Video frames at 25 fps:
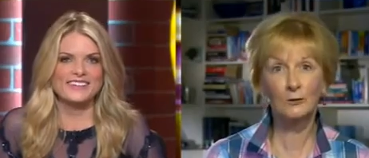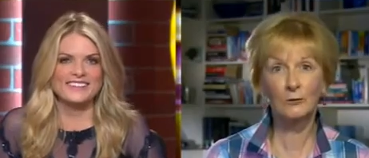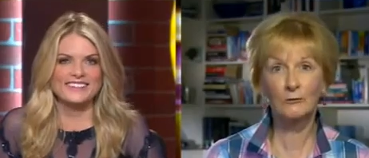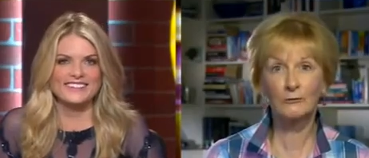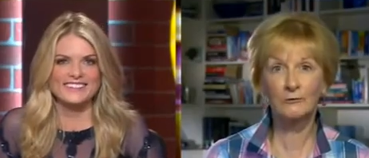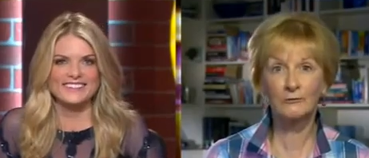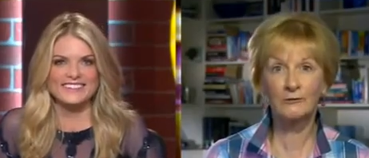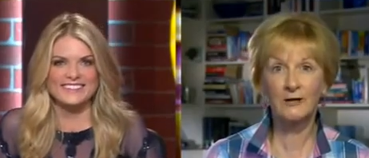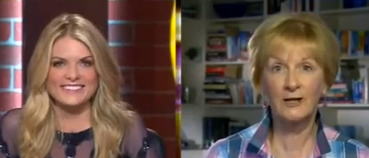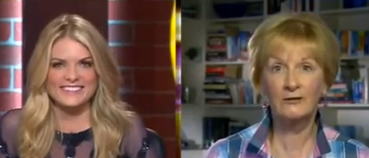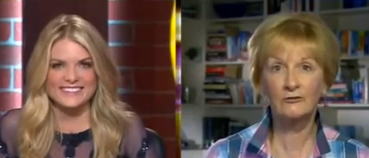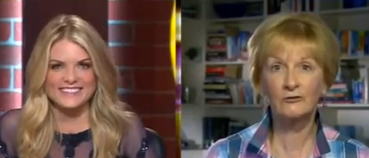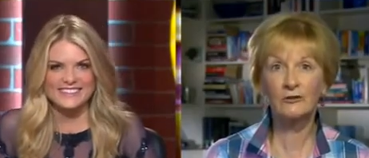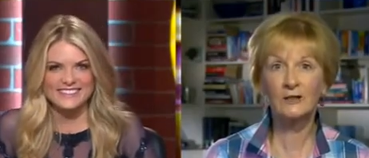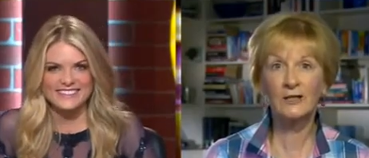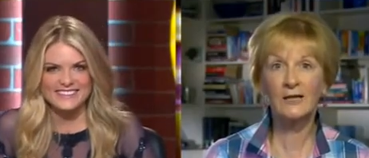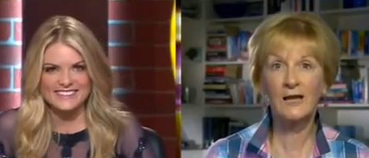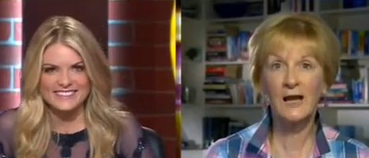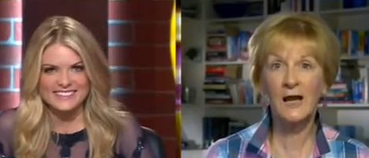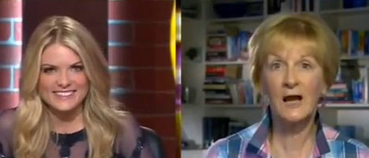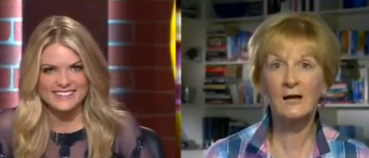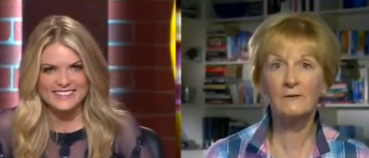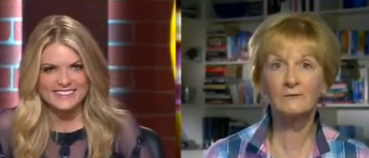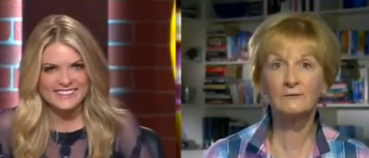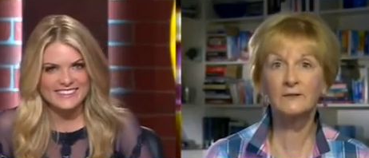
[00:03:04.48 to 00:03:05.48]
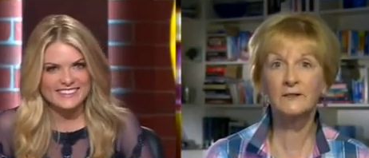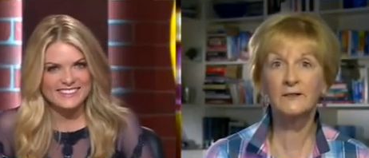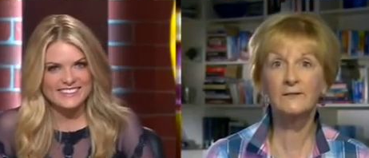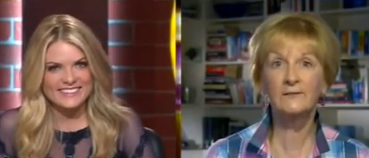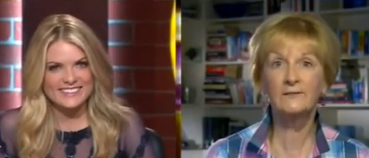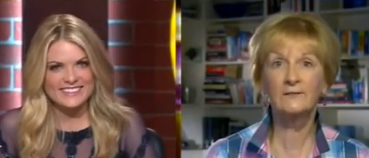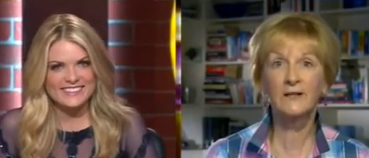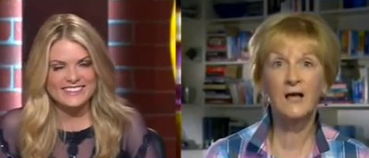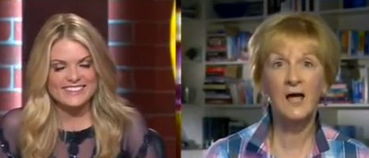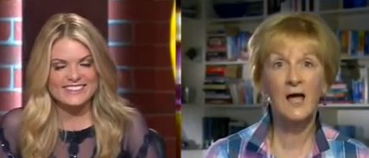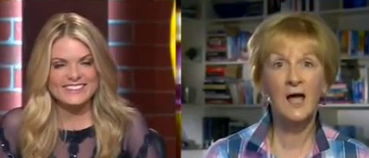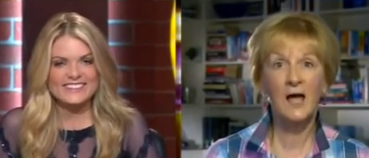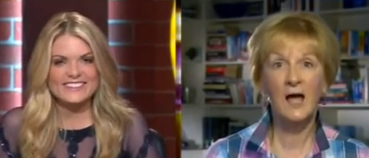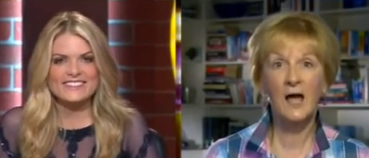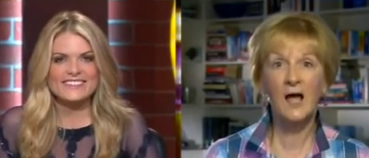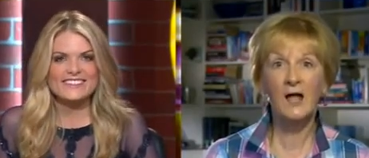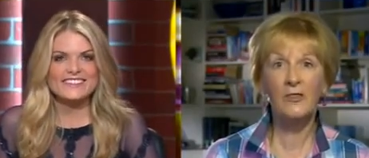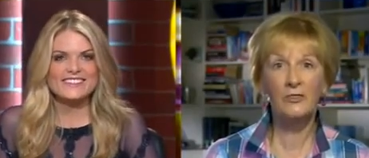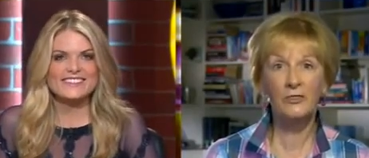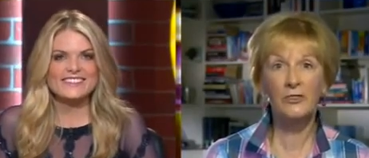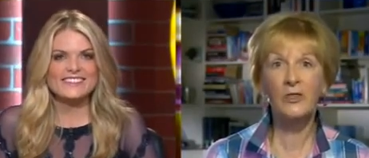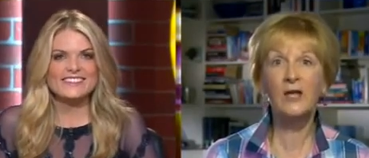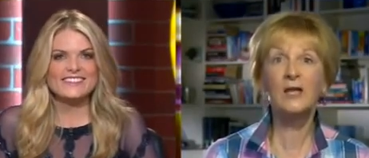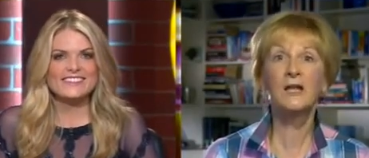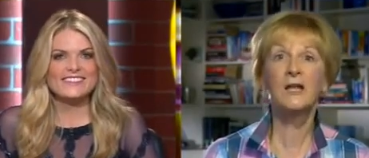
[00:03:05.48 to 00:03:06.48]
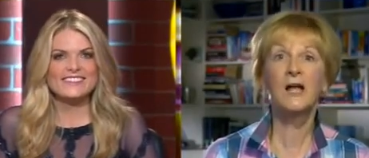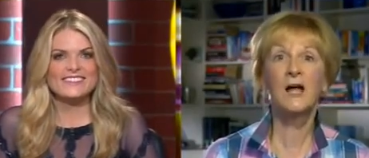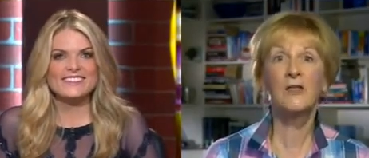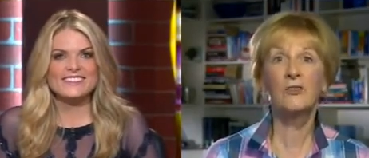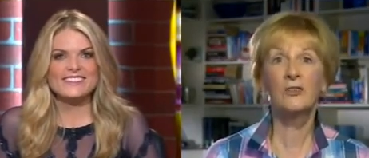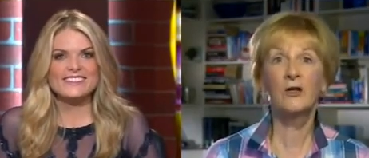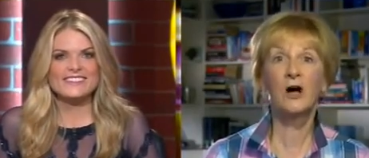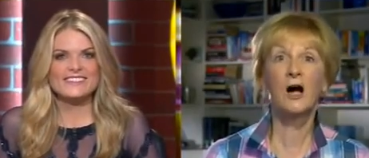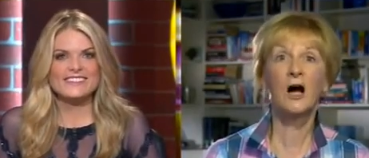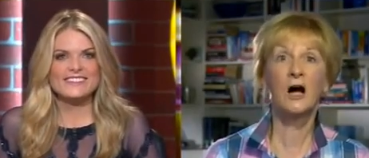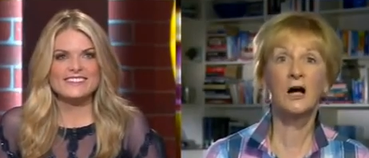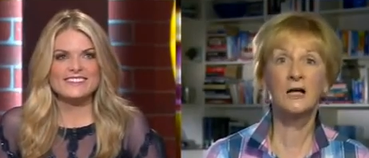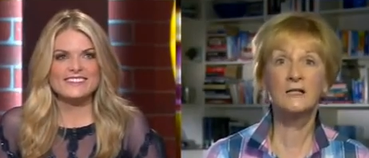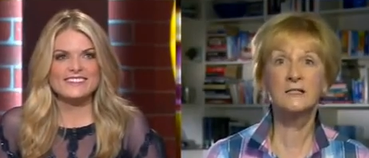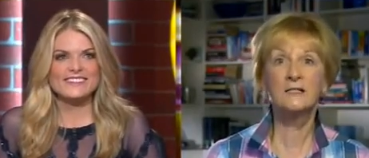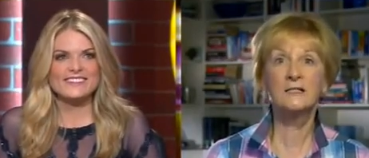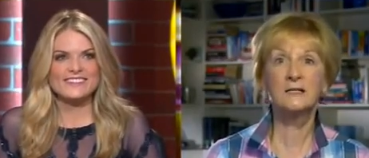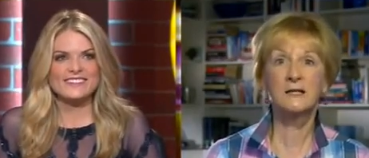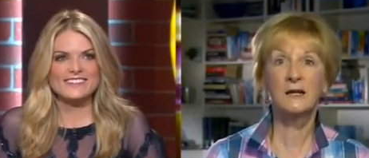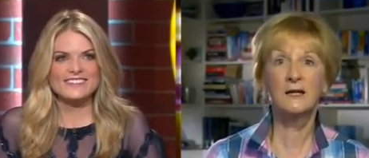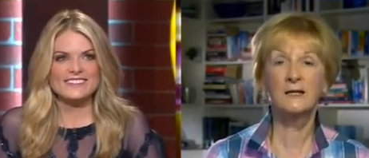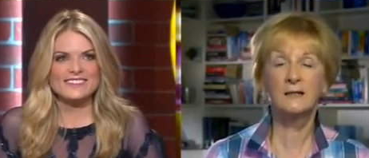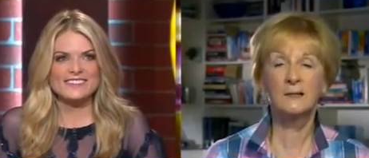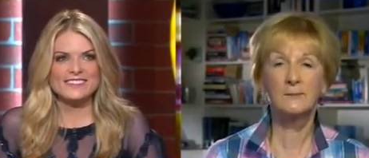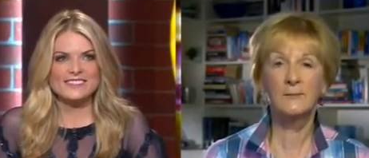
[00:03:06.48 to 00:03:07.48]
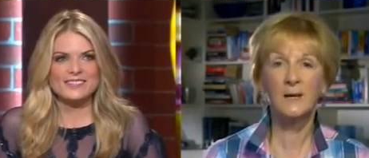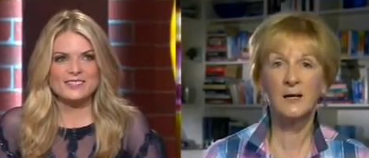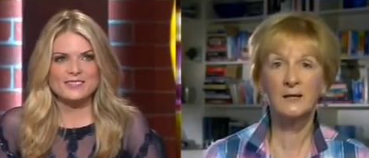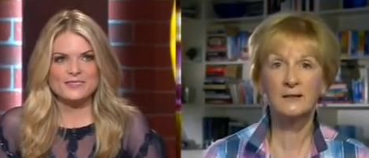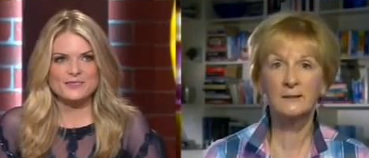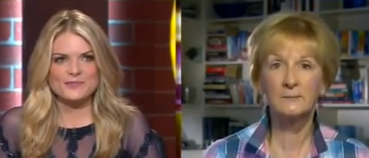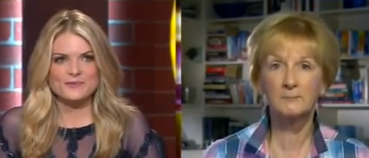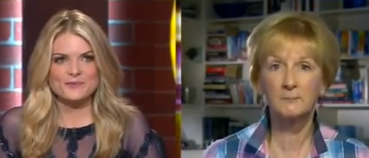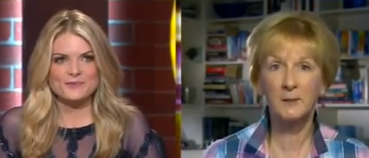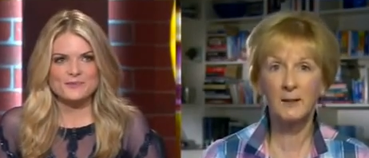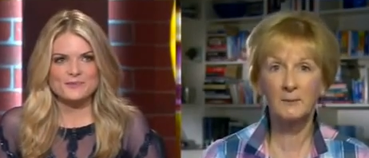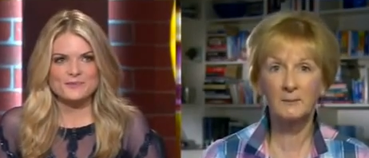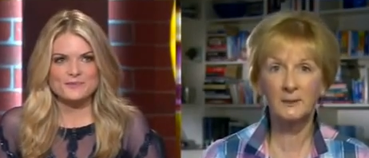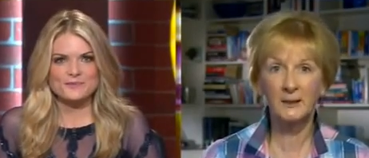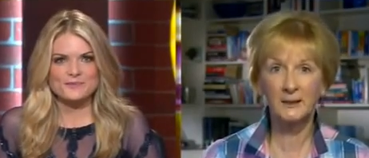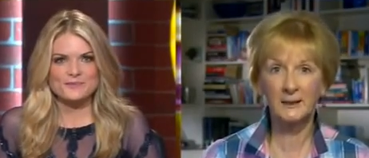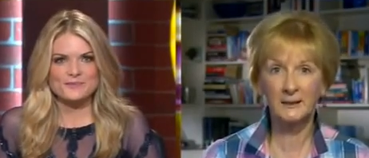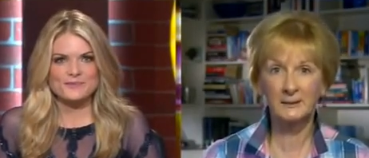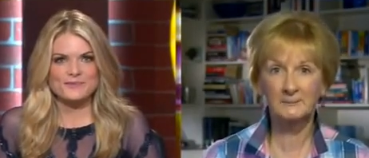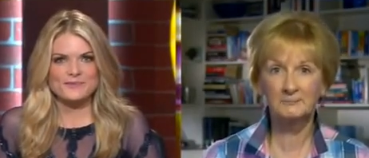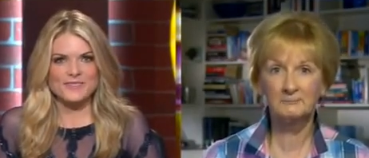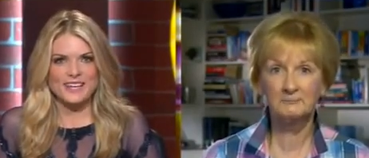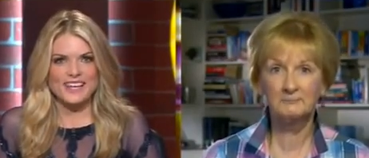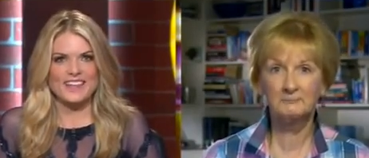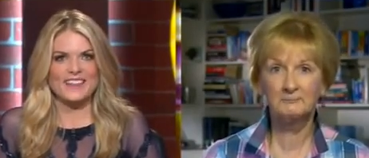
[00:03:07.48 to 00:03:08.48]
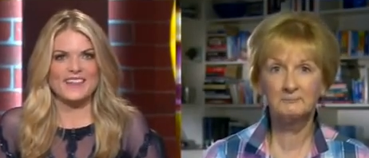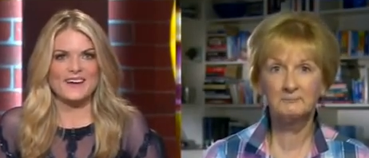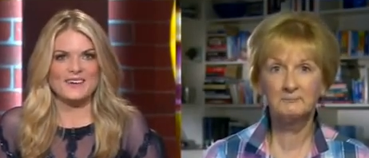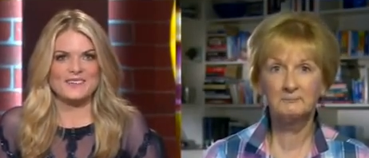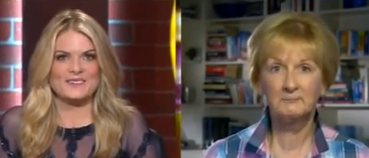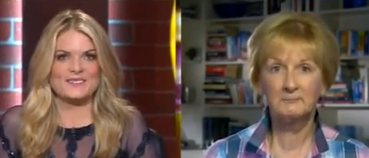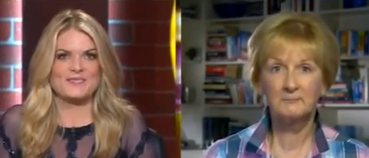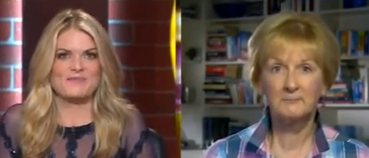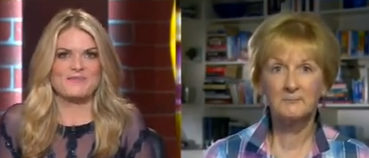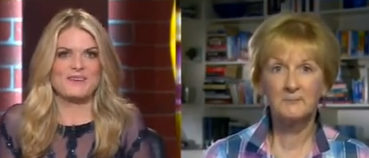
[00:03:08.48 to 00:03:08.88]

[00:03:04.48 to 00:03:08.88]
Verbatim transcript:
Speaker 1: Laura Ashley outfits and then had the hide to take them out in public.
Speaker 2: Yeah, that was